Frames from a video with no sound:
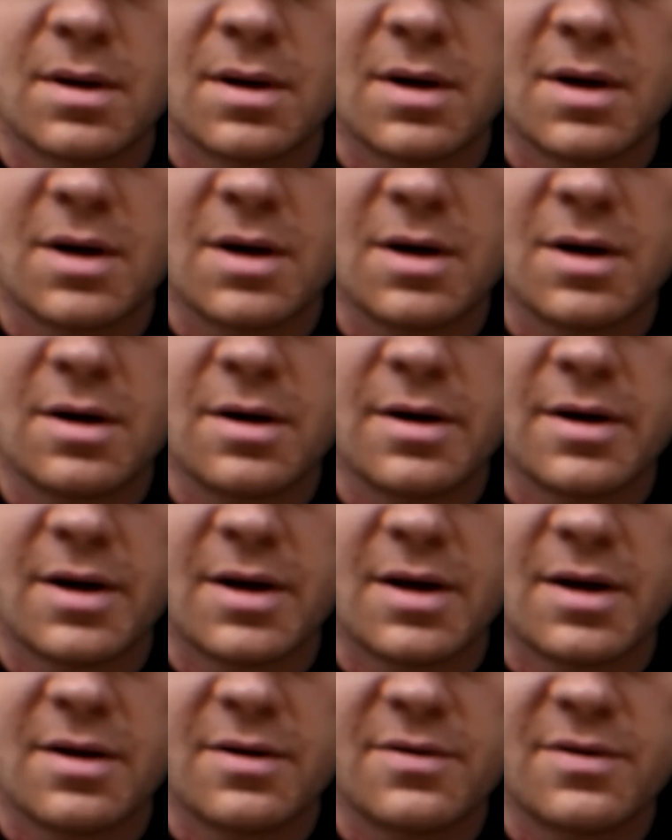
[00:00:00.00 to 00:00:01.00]
There it
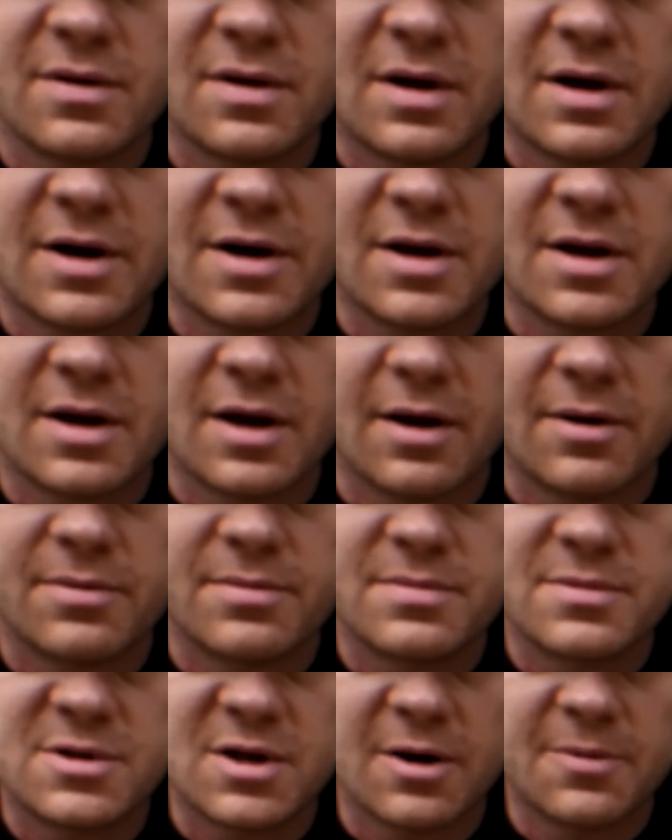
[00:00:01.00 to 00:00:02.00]
is. There you go.
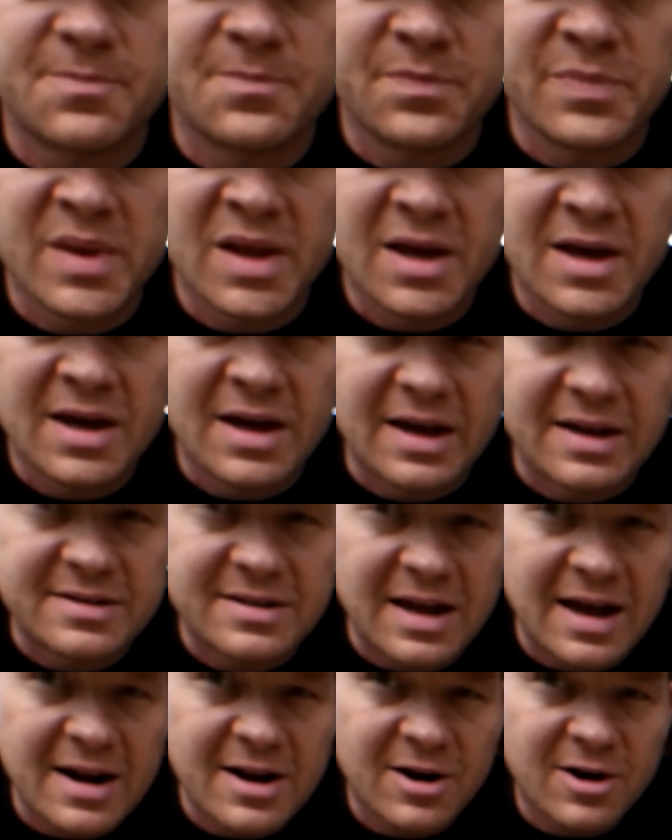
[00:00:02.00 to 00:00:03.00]
So
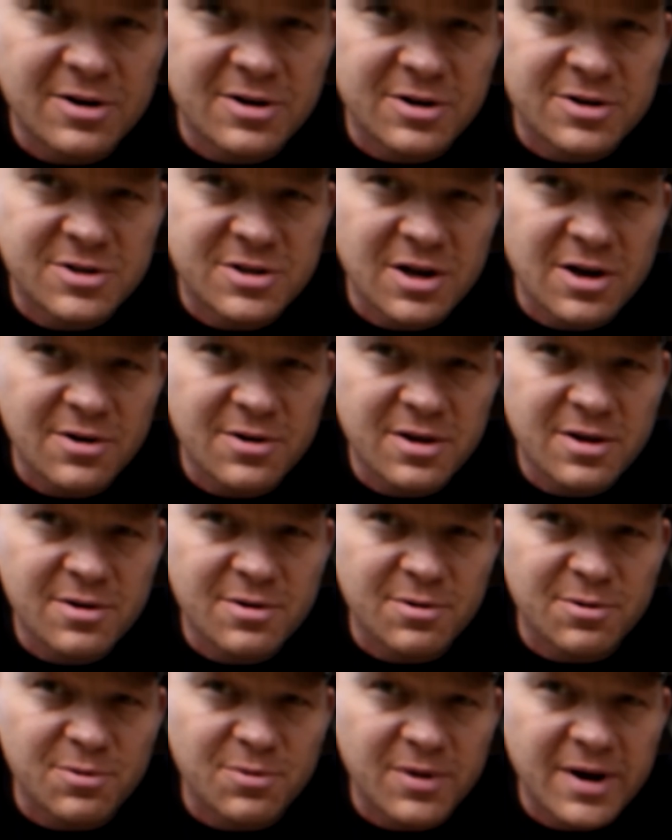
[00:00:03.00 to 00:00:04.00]
it's kind of hard to show
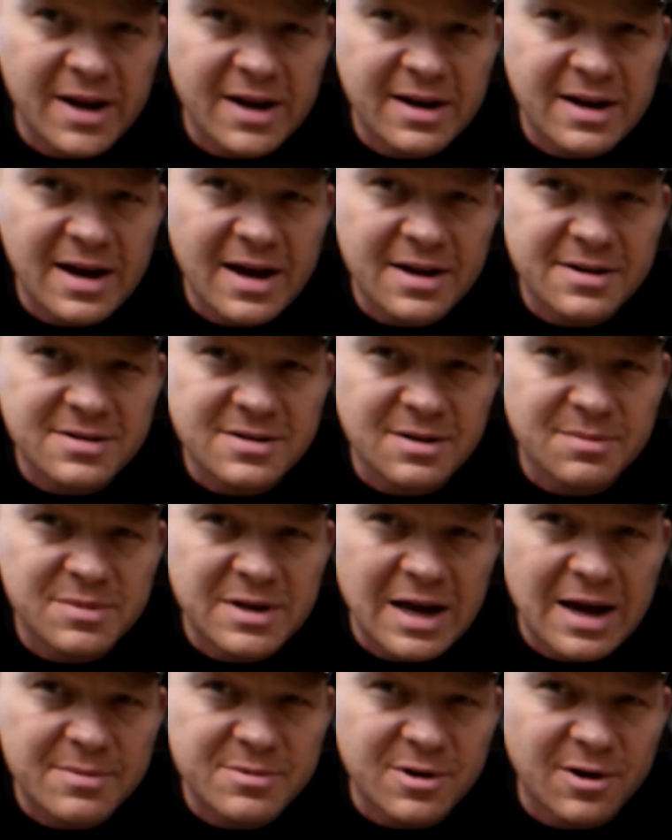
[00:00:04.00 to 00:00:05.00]
you red dots
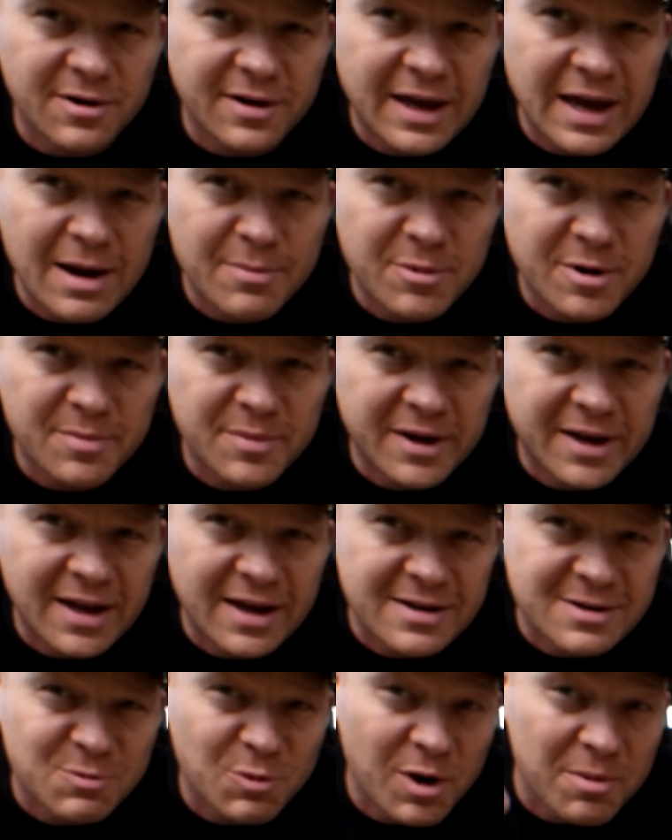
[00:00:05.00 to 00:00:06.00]
sometimes on camera
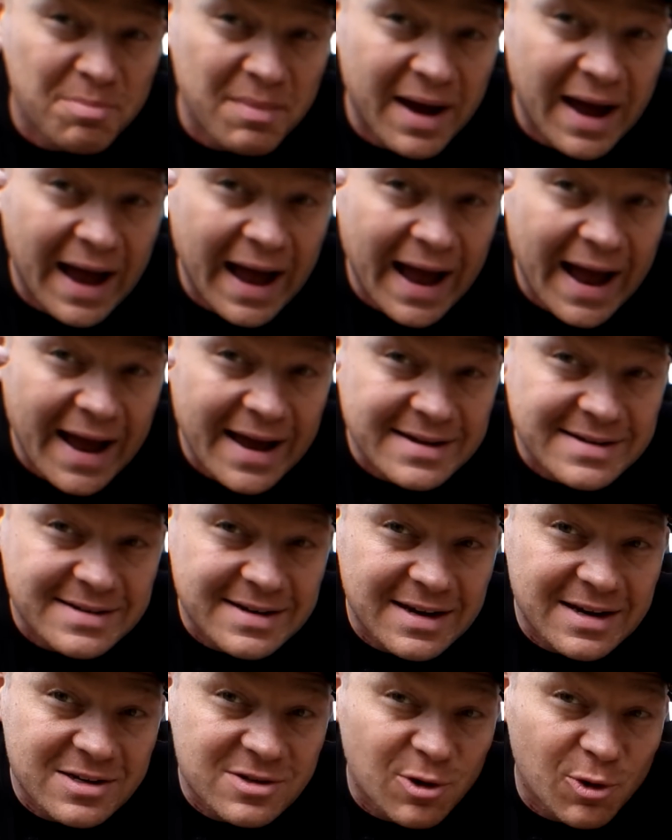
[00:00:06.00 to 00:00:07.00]
because what my eye
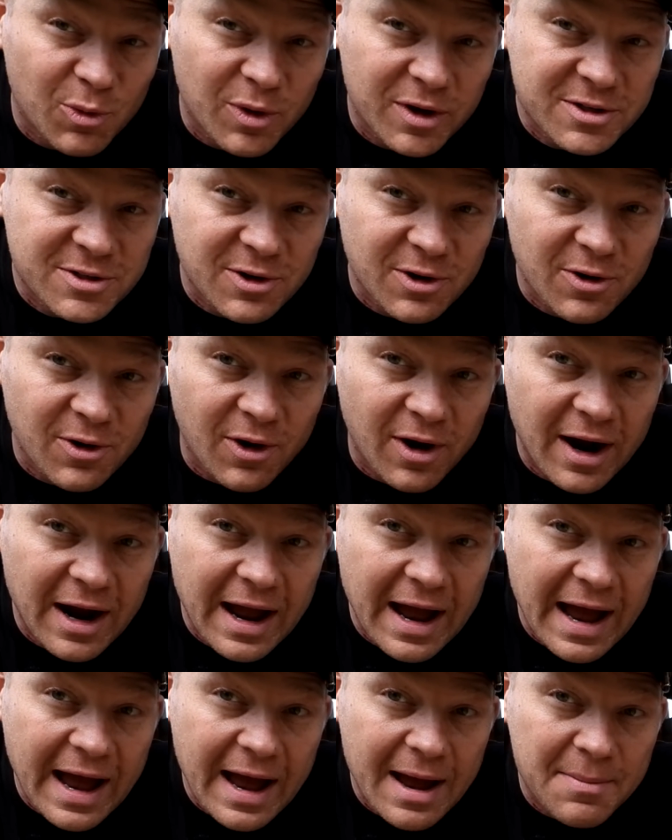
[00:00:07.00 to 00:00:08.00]
sees or what your
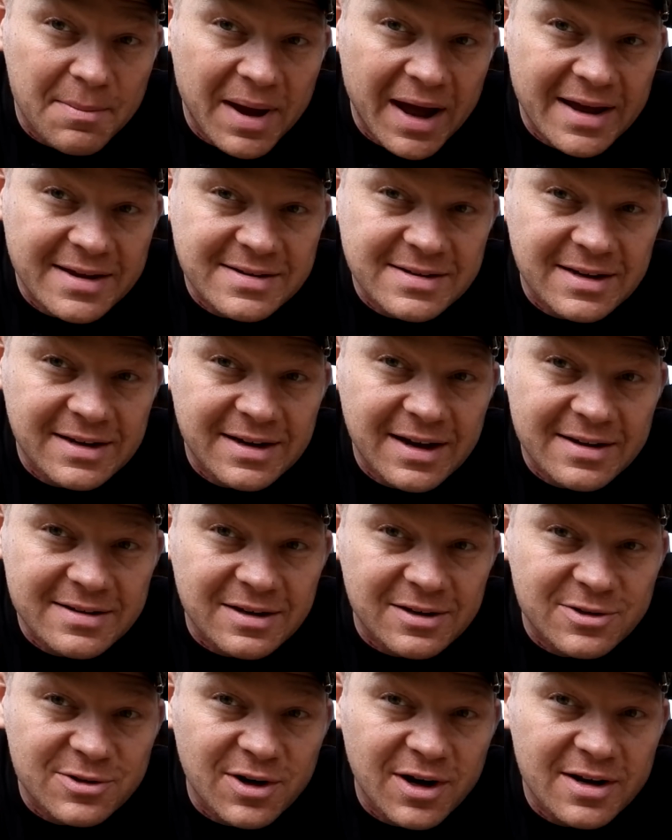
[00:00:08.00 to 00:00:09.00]
eye might see
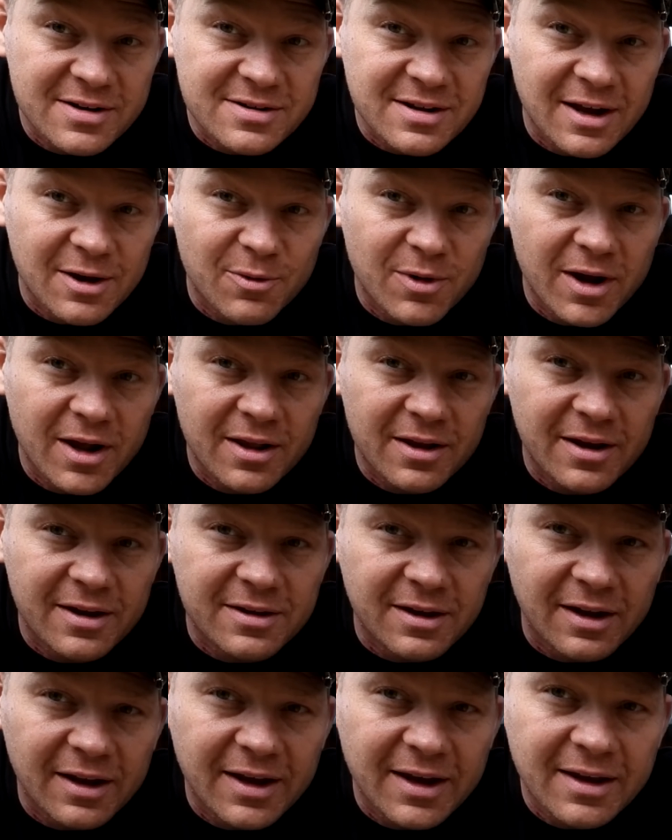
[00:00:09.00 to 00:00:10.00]
doesn't translate well
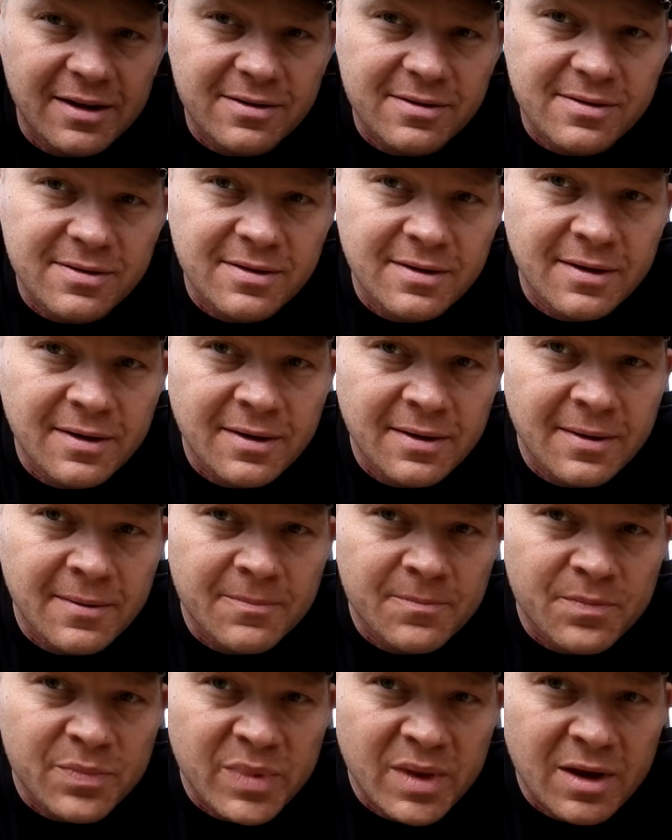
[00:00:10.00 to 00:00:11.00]
in the lens.
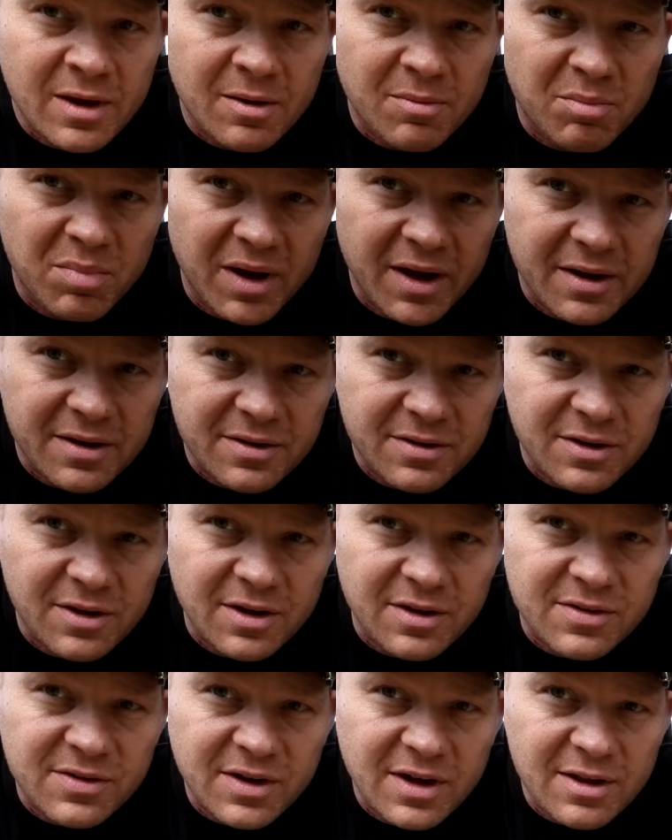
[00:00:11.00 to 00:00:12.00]
But
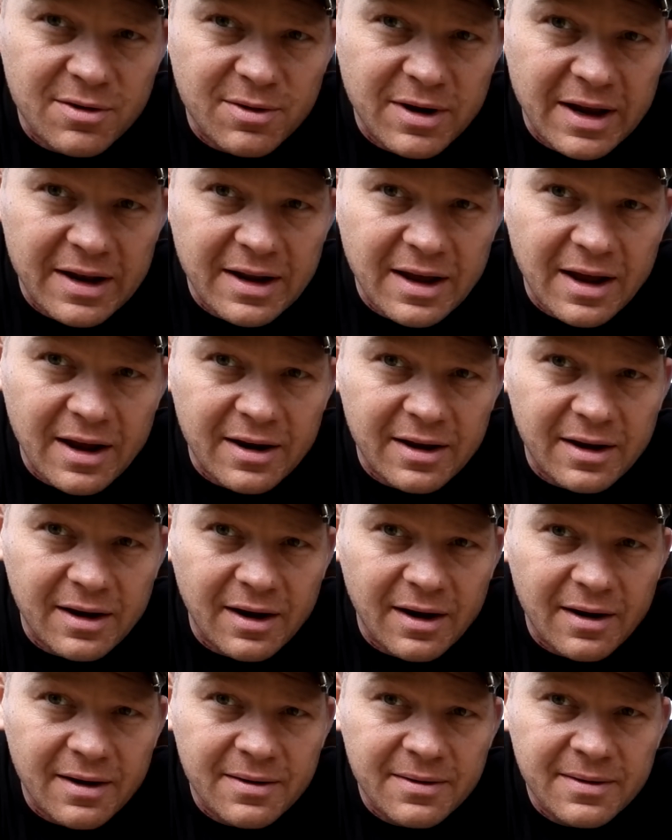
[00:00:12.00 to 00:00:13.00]
you can see the red dot in
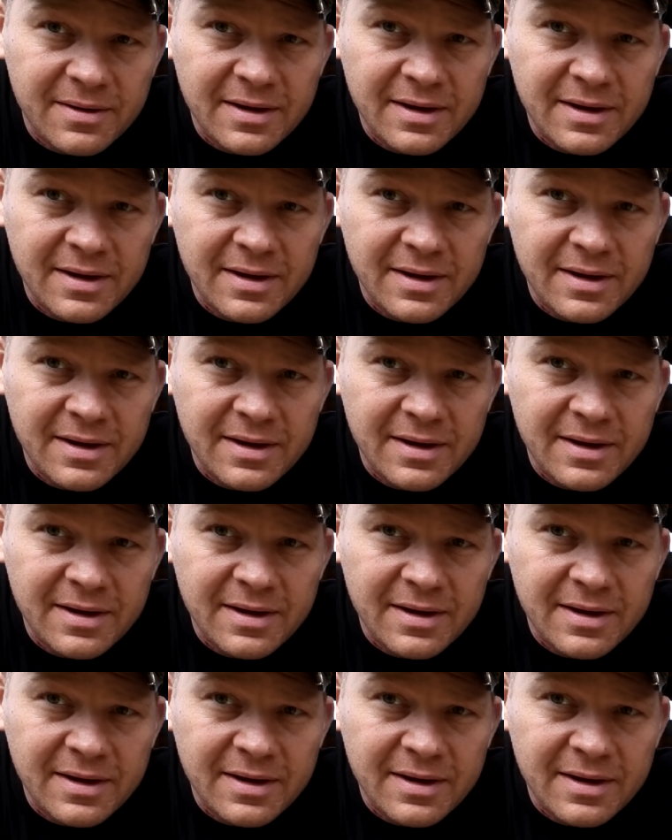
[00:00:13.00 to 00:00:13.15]
there.